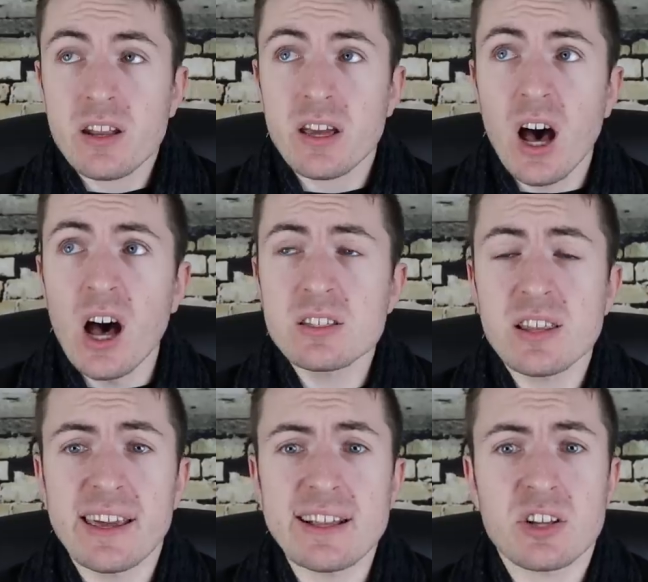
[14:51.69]
And I
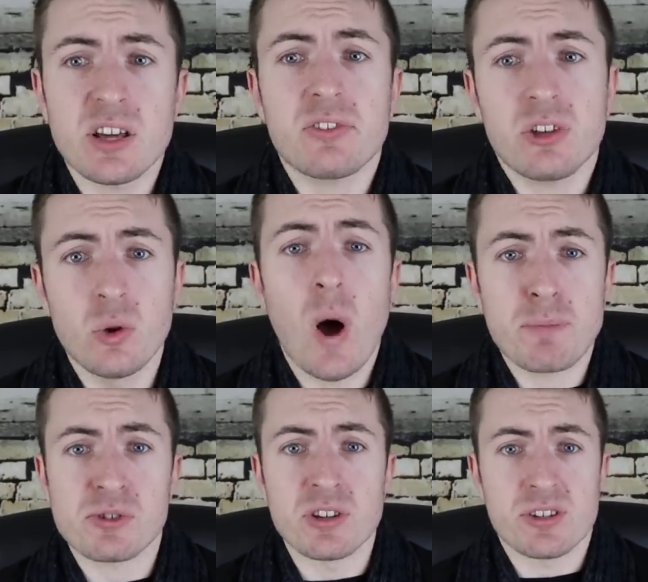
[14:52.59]
honestly think he's gonna have two
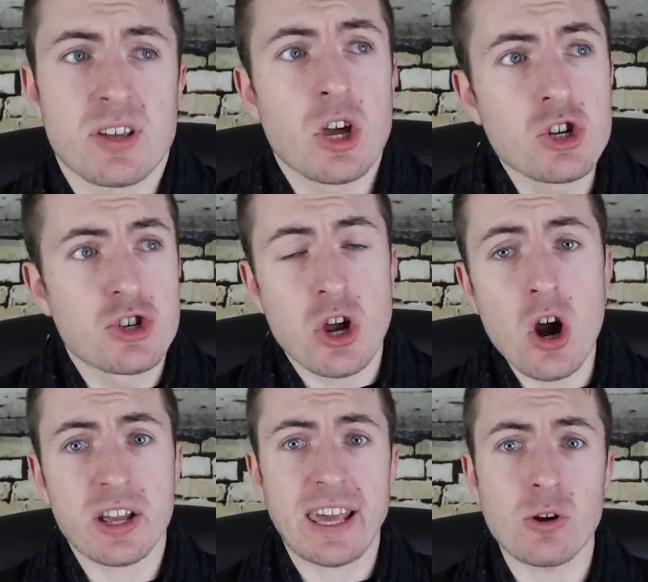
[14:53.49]
options.
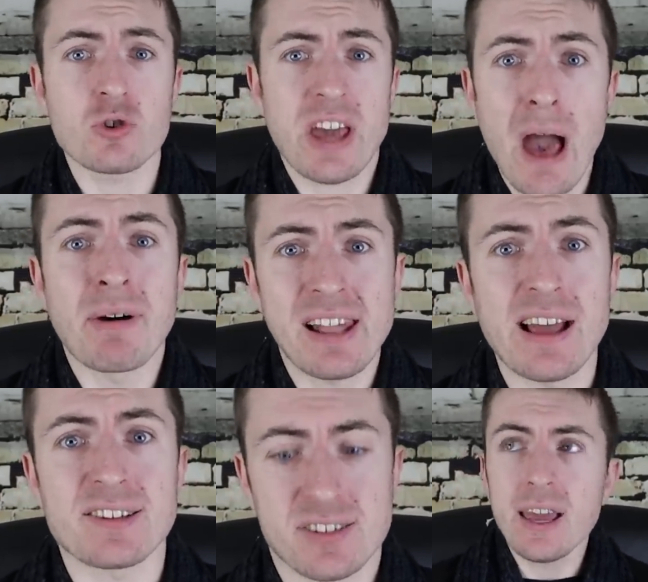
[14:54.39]
Turkey or the
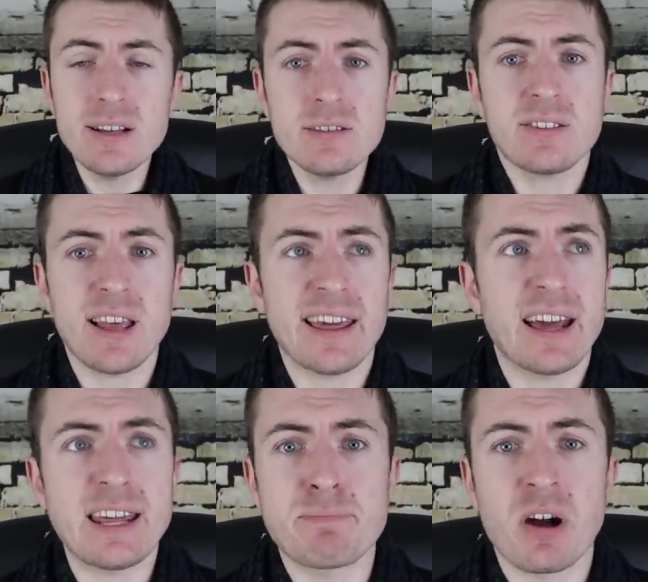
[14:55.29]
MLS. He is Dele
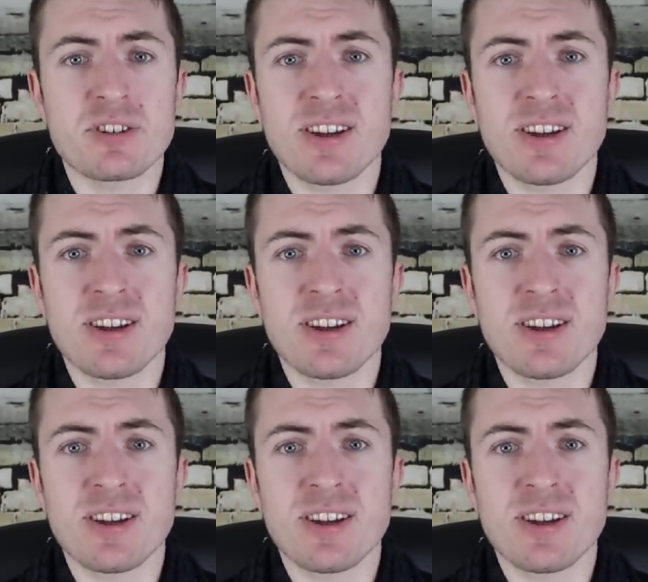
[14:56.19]
Alli part